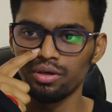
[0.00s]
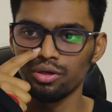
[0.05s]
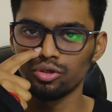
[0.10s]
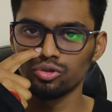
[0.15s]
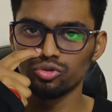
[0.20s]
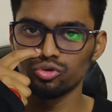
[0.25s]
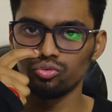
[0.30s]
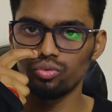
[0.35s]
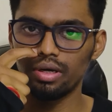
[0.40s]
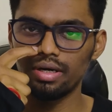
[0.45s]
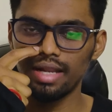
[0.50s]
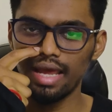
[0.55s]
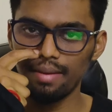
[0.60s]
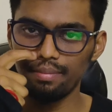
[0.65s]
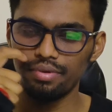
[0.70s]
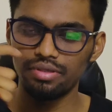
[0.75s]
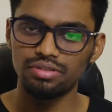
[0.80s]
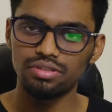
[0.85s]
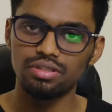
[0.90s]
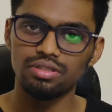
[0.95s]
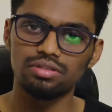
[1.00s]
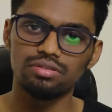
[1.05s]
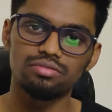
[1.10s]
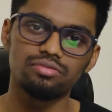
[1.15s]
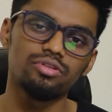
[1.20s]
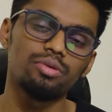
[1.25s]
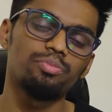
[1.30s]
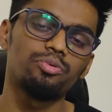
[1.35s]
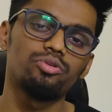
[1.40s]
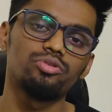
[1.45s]
So what happens is,
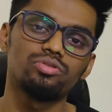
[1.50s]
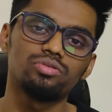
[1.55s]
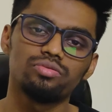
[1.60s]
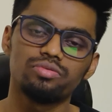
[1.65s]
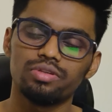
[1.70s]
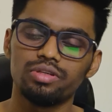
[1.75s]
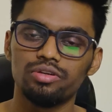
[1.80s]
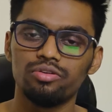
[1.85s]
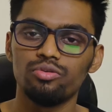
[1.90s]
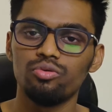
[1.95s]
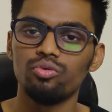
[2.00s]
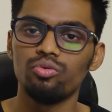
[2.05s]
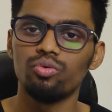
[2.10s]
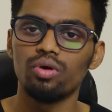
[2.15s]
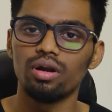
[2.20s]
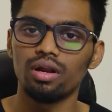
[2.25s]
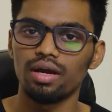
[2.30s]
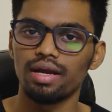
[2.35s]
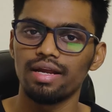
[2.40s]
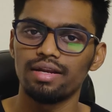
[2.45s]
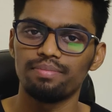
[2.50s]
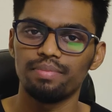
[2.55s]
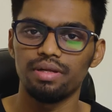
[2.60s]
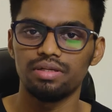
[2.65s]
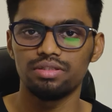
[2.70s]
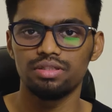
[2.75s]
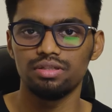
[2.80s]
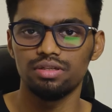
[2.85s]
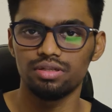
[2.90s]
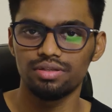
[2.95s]
suppose you want to get
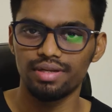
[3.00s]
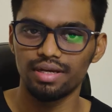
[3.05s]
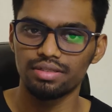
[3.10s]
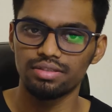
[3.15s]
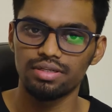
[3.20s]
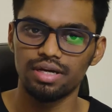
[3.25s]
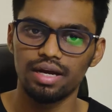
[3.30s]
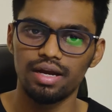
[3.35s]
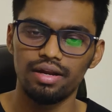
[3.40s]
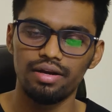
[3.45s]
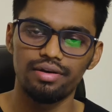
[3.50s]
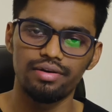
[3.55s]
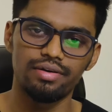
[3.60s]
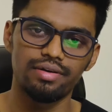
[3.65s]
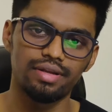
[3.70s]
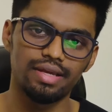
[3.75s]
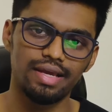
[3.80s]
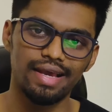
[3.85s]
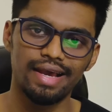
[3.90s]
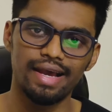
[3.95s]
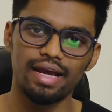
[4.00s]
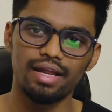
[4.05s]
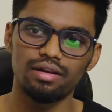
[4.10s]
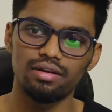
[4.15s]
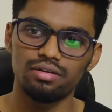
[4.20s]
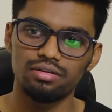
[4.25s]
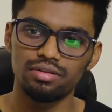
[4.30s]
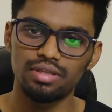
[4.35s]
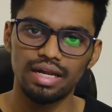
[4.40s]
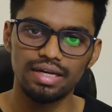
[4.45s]
placed in a tech giant and
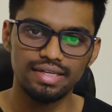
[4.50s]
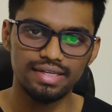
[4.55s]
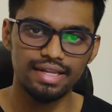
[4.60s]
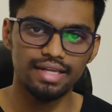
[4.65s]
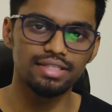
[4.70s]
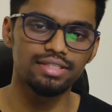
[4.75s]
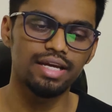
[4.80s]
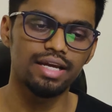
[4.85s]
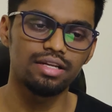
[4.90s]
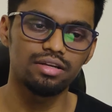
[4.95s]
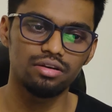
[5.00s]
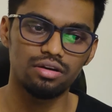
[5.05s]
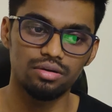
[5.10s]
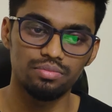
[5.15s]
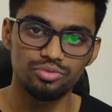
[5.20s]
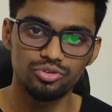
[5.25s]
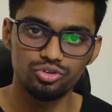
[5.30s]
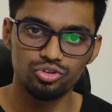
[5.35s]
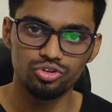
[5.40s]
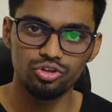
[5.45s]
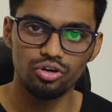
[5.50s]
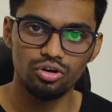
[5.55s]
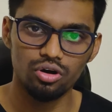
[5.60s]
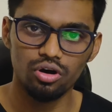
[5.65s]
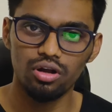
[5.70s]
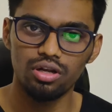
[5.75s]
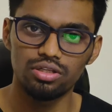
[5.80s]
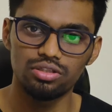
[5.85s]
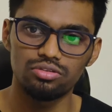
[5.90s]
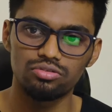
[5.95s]
that tech giant comes to your
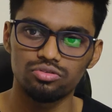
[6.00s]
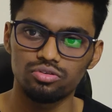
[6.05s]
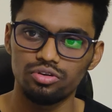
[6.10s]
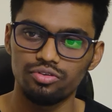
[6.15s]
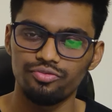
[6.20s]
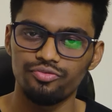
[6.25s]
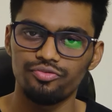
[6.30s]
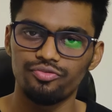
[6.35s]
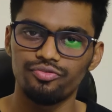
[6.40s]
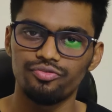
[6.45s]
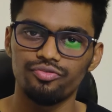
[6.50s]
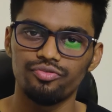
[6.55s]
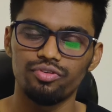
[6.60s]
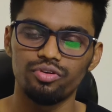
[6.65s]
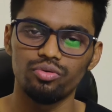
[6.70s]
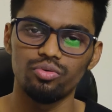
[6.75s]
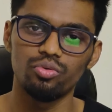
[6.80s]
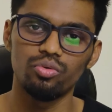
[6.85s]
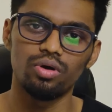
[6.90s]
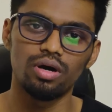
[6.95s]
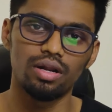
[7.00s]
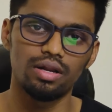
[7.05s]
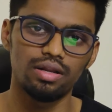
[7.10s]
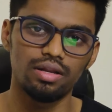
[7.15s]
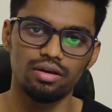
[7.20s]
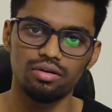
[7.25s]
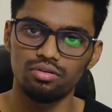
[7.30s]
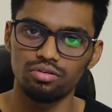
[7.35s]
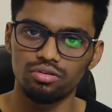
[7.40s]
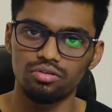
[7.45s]
college. So if you are in
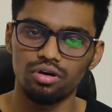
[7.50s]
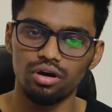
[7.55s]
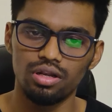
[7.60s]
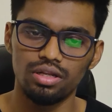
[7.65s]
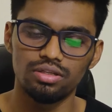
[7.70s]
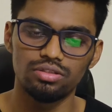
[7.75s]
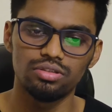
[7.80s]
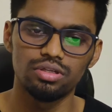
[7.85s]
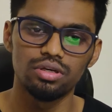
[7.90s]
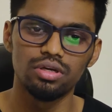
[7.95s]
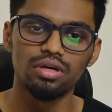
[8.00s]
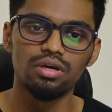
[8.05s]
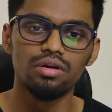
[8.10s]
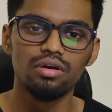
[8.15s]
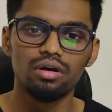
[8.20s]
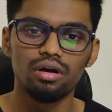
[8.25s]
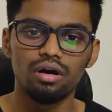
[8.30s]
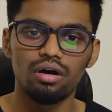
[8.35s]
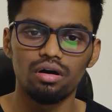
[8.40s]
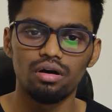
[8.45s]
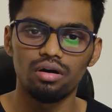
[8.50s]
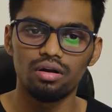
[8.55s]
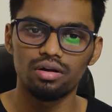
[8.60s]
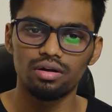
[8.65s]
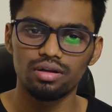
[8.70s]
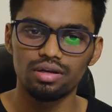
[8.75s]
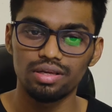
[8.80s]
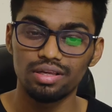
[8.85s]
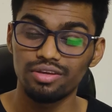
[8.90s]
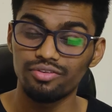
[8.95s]
a good college,
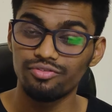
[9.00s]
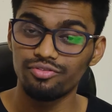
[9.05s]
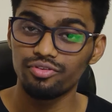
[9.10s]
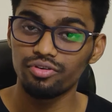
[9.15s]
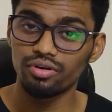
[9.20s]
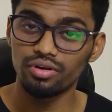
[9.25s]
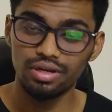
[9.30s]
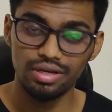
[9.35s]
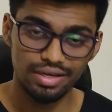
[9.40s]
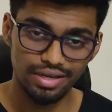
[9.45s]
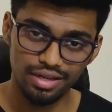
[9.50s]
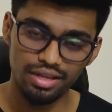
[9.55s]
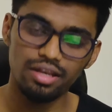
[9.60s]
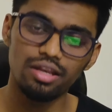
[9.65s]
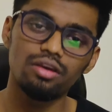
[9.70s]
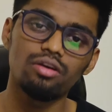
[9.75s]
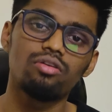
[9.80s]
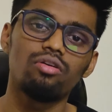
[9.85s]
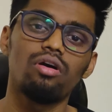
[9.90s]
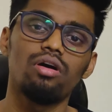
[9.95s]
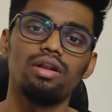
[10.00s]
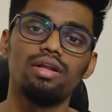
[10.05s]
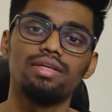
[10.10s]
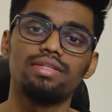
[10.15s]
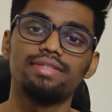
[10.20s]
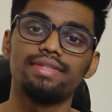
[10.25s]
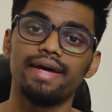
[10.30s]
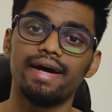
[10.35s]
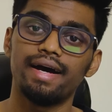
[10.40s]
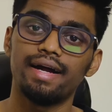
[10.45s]
or if you're in any college
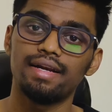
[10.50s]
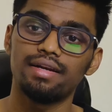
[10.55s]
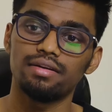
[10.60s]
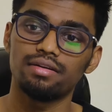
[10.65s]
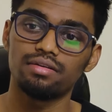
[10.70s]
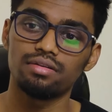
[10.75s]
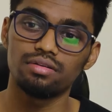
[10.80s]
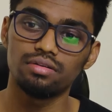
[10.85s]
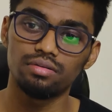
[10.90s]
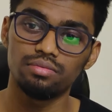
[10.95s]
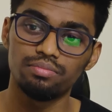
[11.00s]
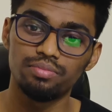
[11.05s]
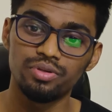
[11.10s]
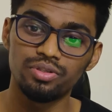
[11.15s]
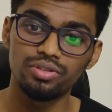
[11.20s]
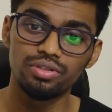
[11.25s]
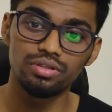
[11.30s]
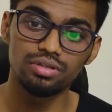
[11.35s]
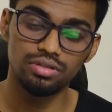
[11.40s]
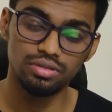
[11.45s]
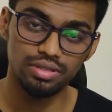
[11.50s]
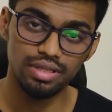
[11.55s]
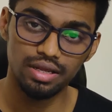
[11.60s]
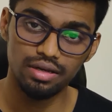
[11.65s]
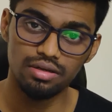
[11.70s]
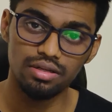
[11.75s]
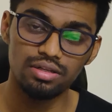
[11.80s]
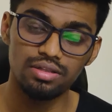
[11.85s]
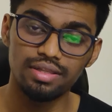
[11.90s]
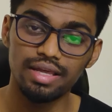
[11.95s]
that
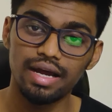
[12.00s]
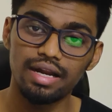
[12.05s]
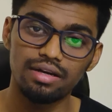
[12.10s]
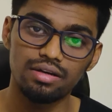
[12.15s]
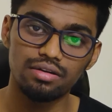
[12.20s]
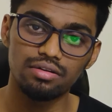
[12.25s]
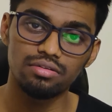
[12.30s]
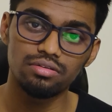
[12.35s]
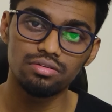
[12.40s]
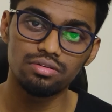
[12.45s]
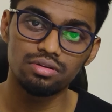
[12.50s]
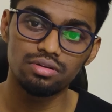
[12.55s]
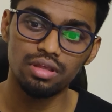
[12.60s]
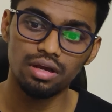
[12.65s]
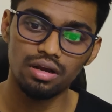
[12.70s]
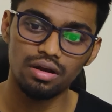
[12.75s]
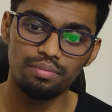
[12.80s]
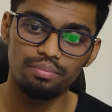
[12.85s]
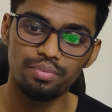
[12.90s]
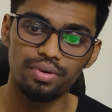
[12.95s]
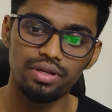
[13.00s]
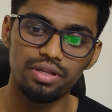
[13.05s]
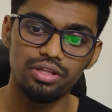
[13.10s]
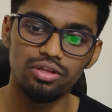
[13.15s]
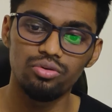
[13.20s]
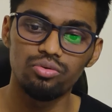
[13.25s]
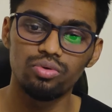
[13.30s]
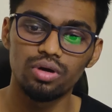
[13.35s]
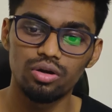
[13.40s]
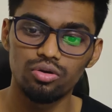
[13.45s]
the company
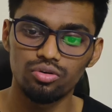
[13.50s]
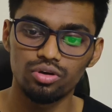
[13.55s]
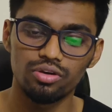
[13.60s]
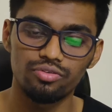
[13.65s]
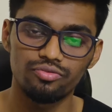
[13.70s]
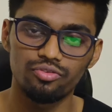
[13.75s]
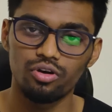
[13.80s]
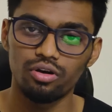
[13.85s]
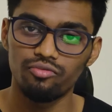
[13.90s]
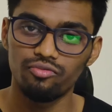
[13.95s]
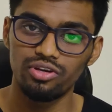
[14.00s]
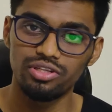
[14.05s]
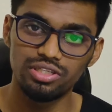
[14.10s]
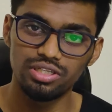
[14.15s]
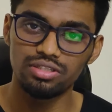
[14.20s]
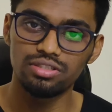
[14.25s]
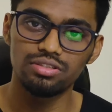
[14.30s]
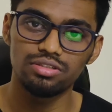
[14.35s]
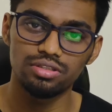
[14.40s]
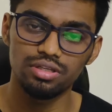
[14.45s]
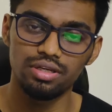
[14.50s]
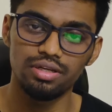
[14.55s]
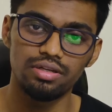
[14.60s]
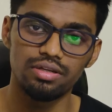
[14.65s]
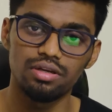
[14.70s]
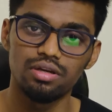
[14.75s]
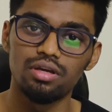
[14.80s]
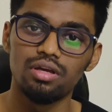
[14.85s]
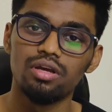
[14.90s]
you are looking for visits it,